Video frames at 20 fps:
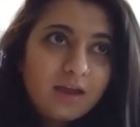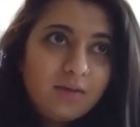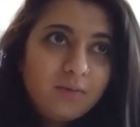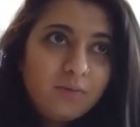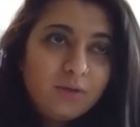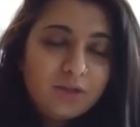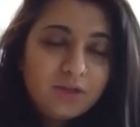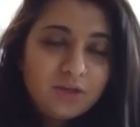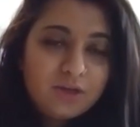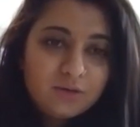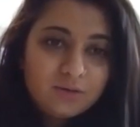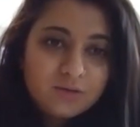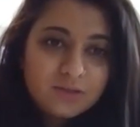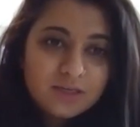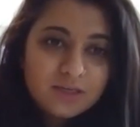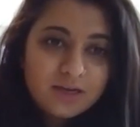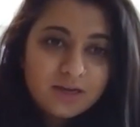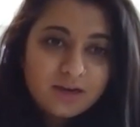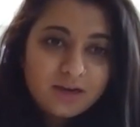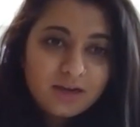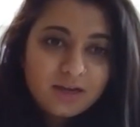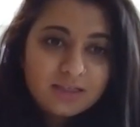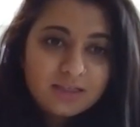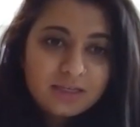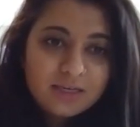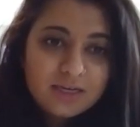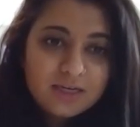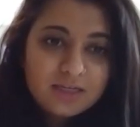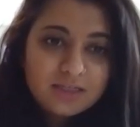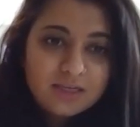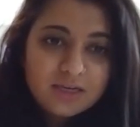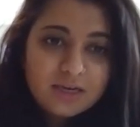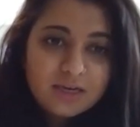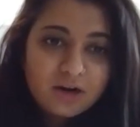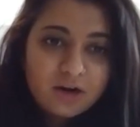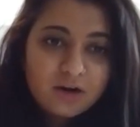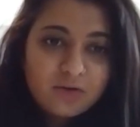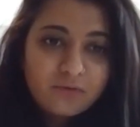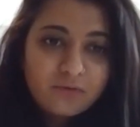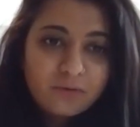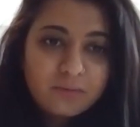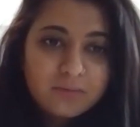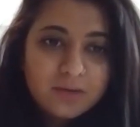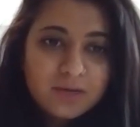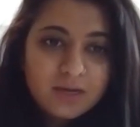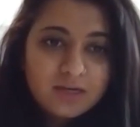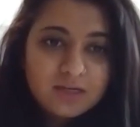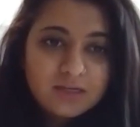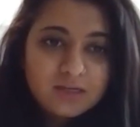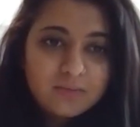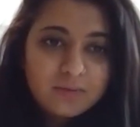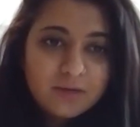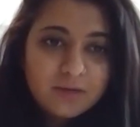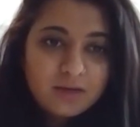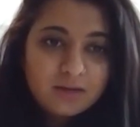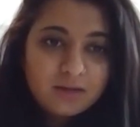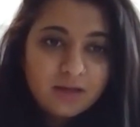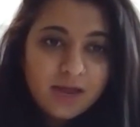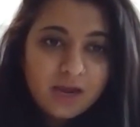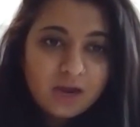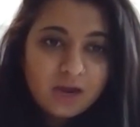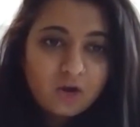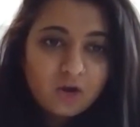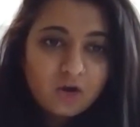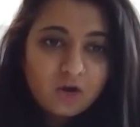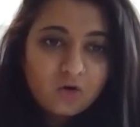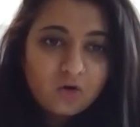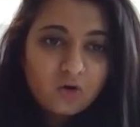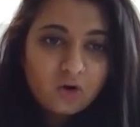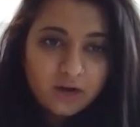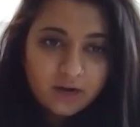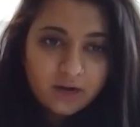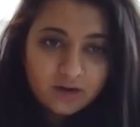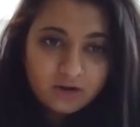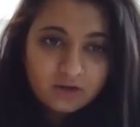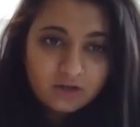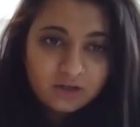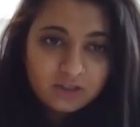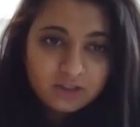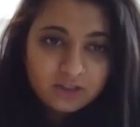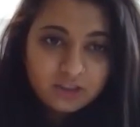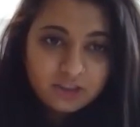with Houston, it's easier for me to be like critical